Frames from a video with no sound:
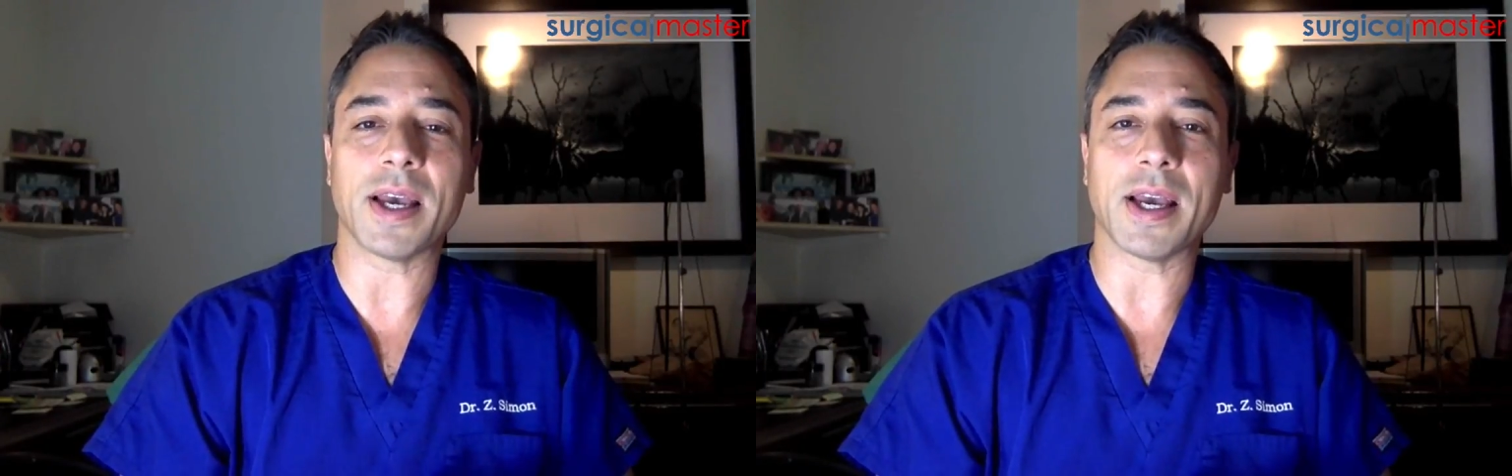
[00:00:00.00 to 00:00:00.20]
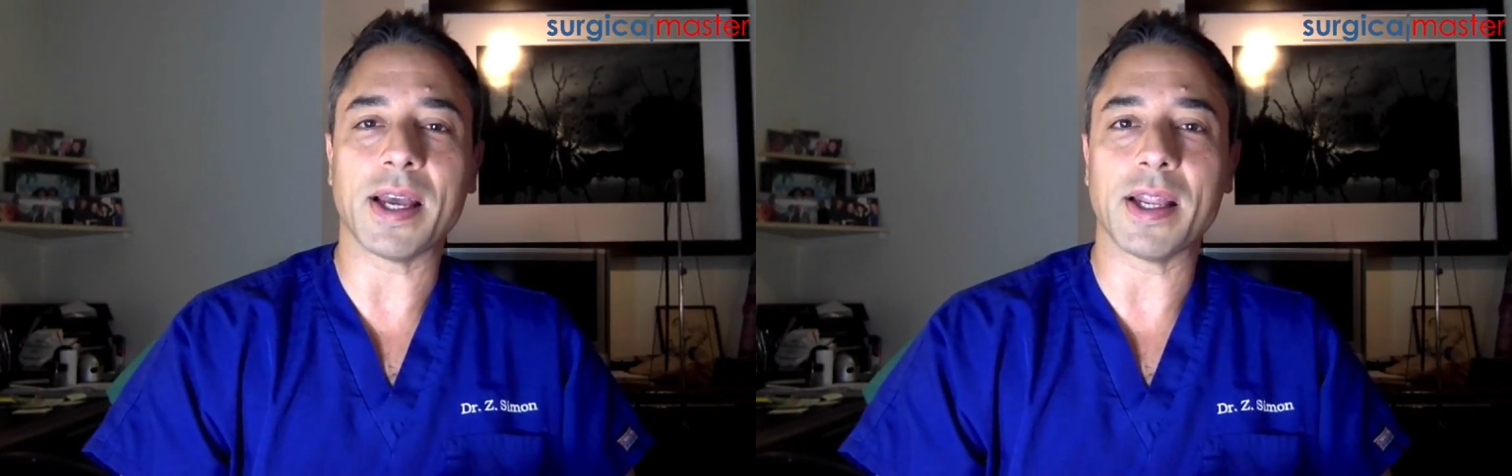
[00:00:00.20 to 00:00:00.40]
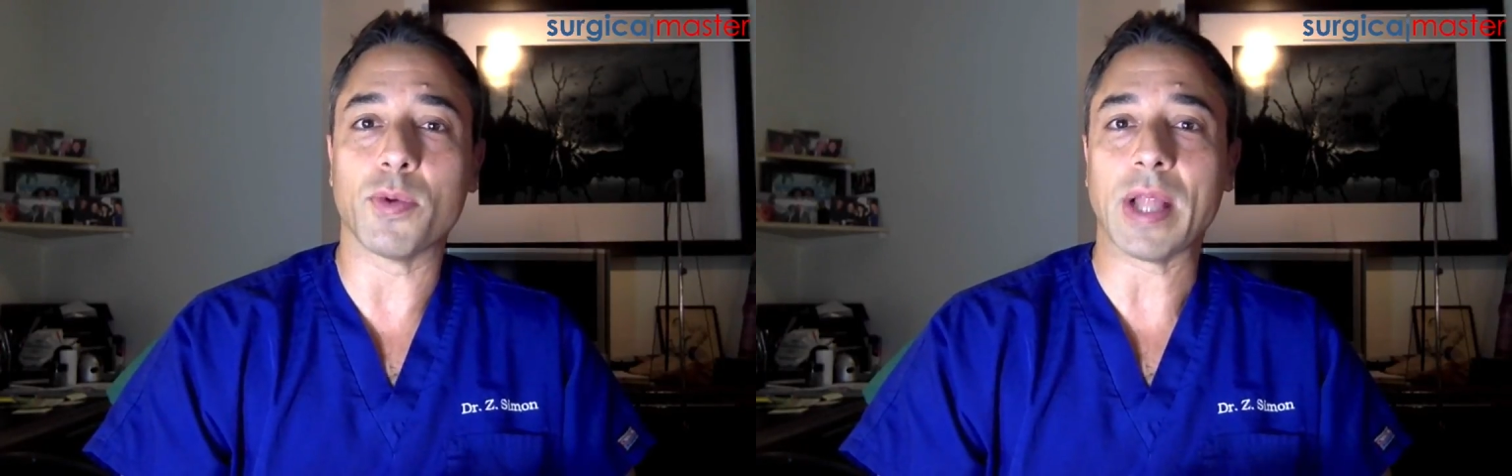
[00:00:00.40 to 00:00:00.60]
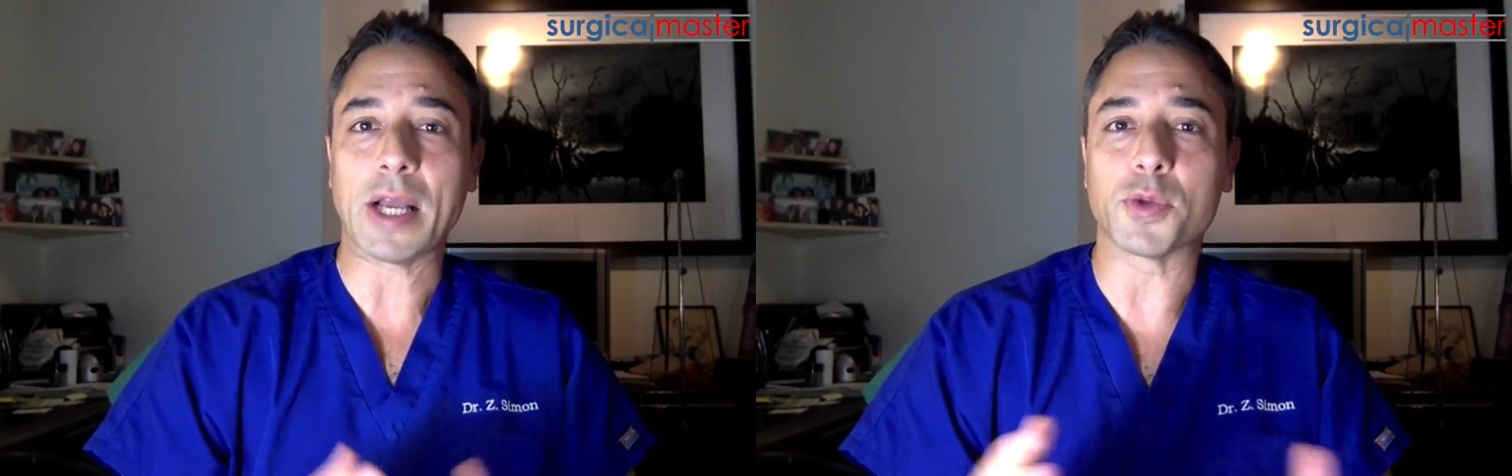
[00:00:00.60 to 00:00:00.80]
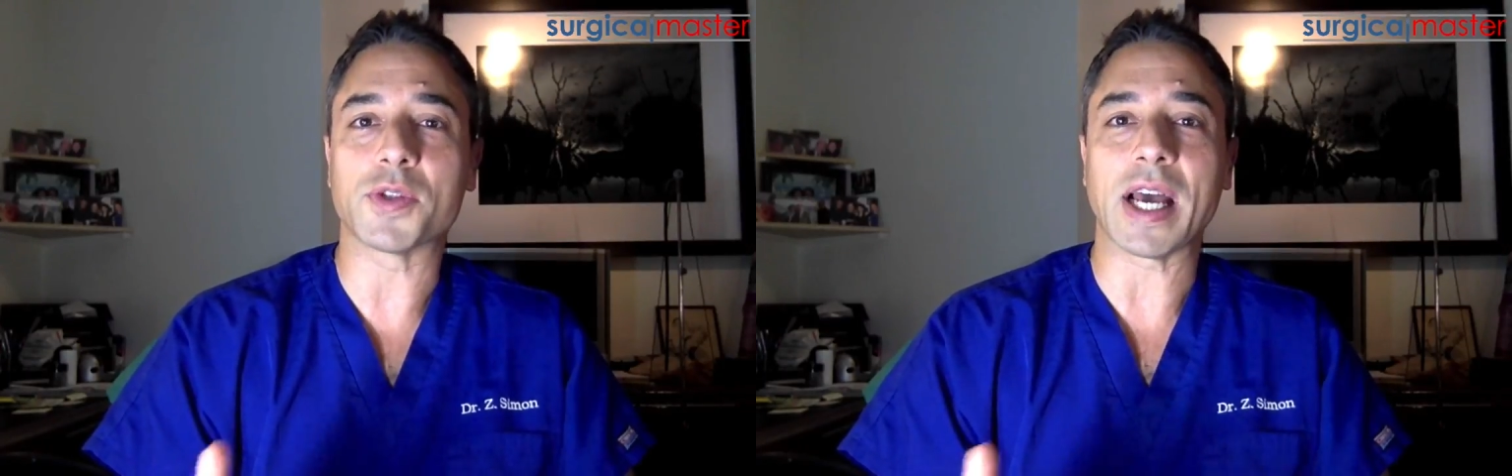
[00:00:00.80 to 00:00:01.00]
and he would
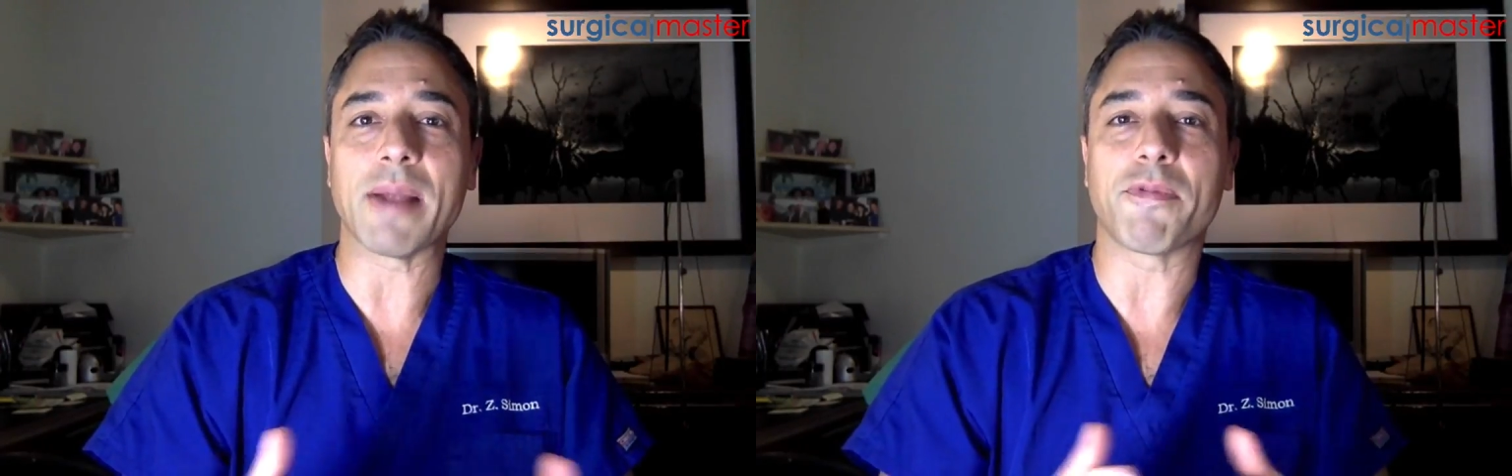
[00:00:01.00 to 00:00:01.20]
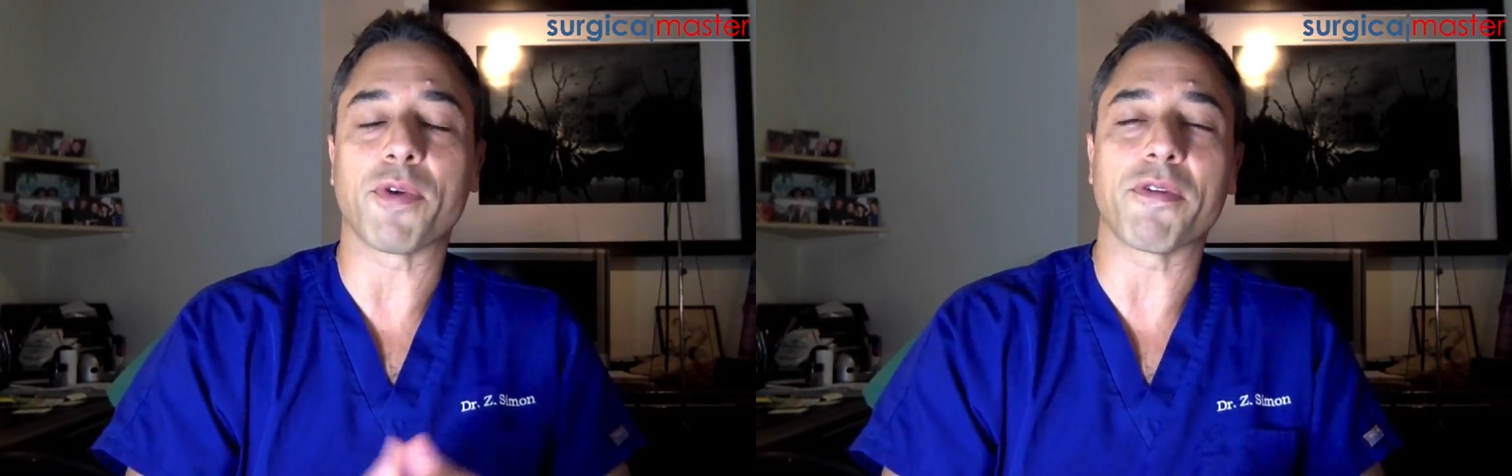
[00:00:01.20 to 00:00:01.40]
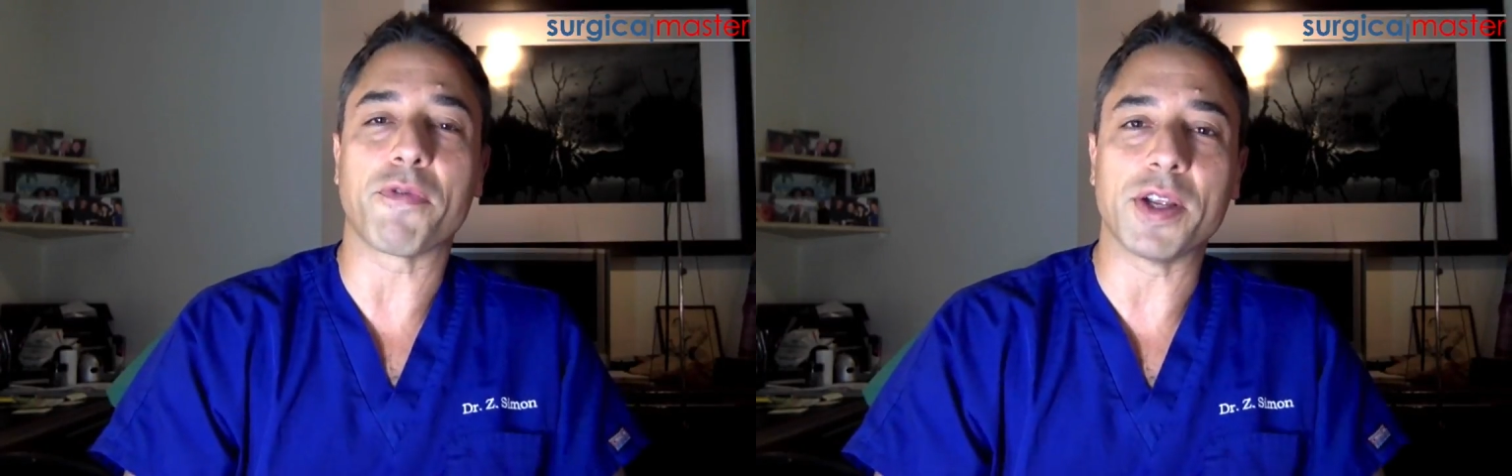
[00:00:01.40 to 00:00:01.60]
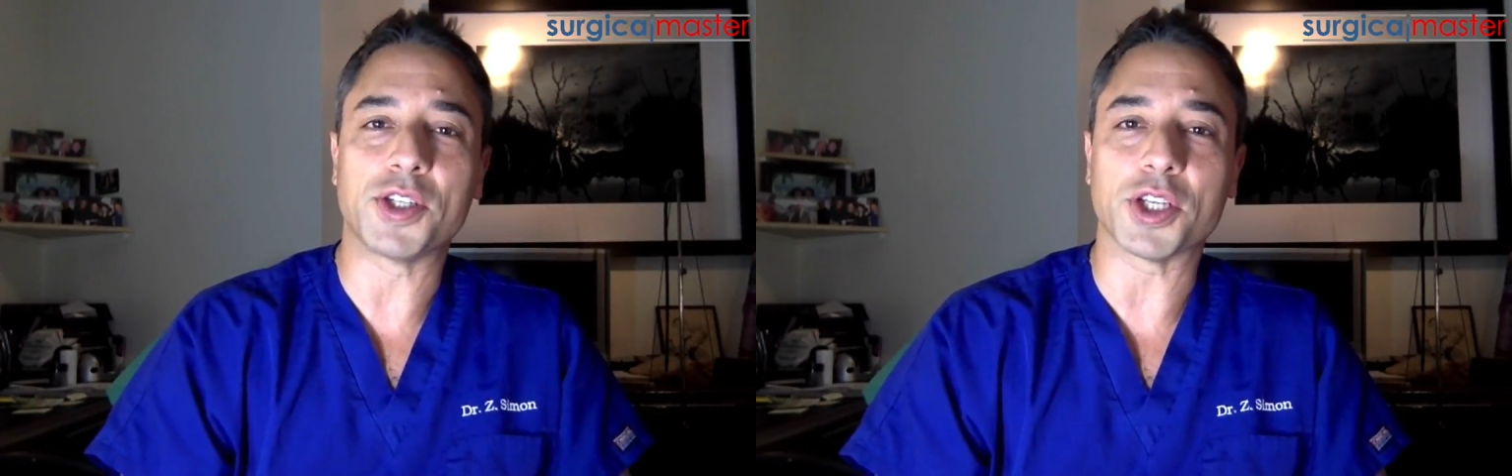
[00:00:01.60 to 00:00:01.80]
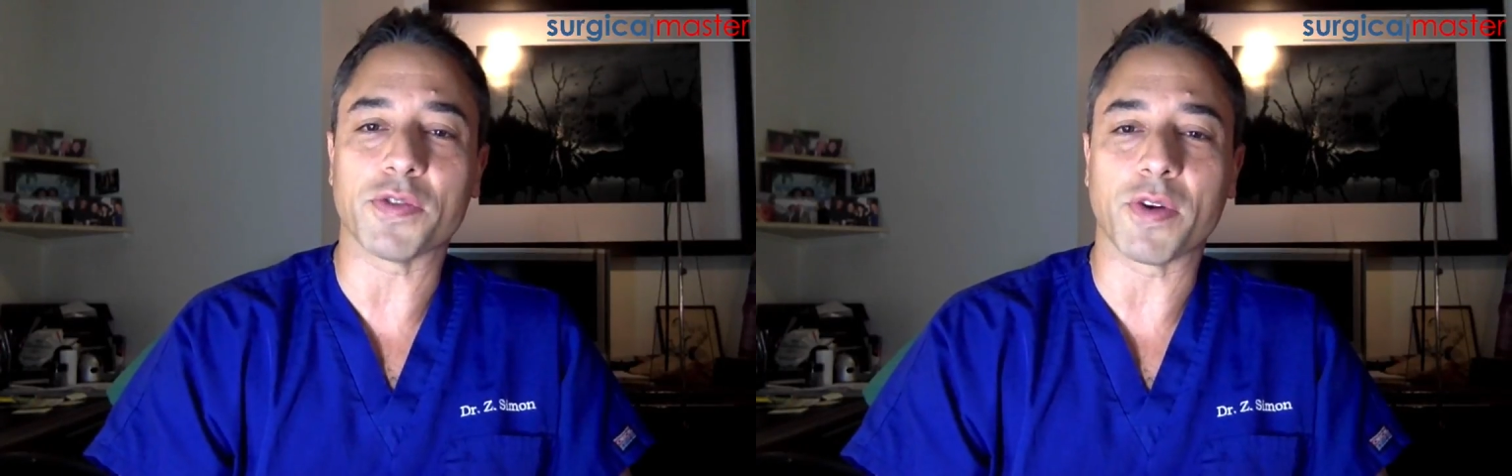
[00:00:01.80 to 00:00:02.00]
like to sign up for a free
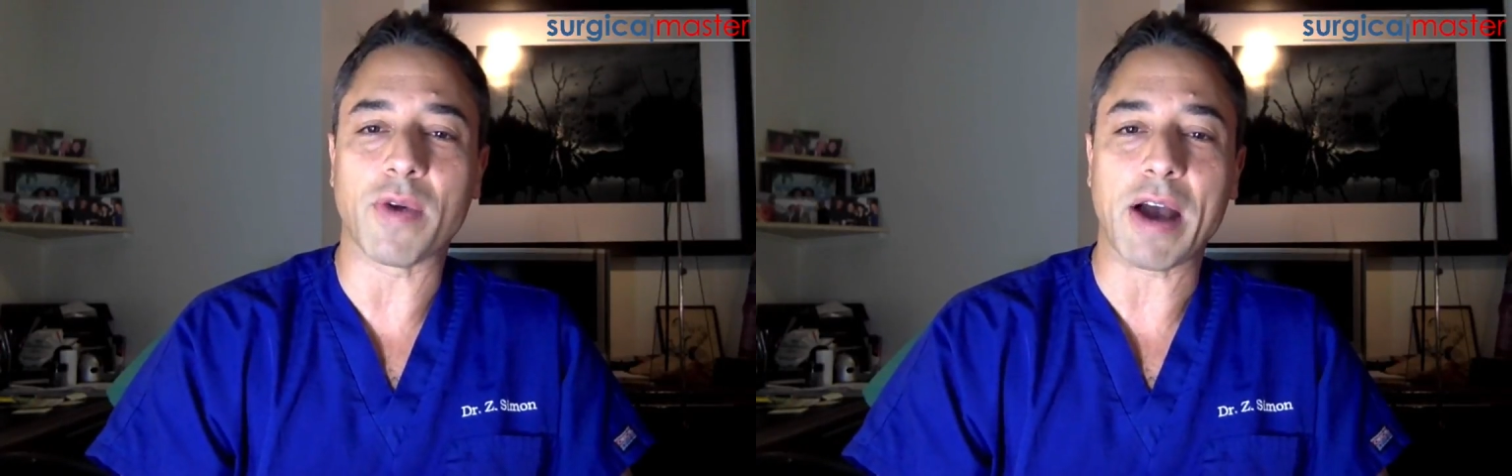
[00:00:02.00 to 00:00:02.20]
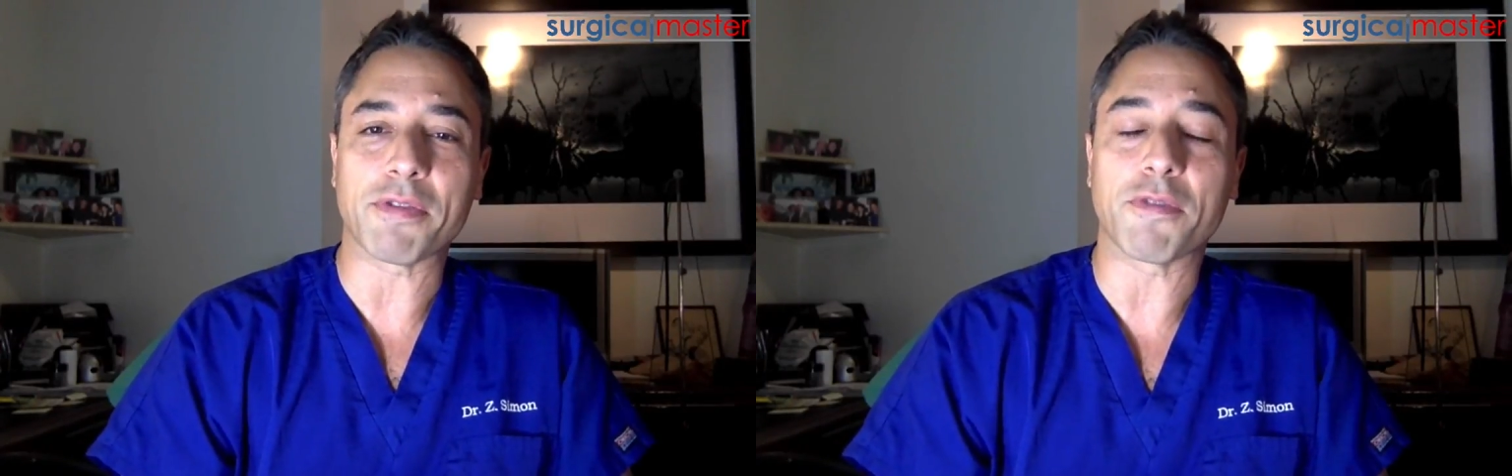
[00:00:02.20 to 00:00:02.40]
gingival graft.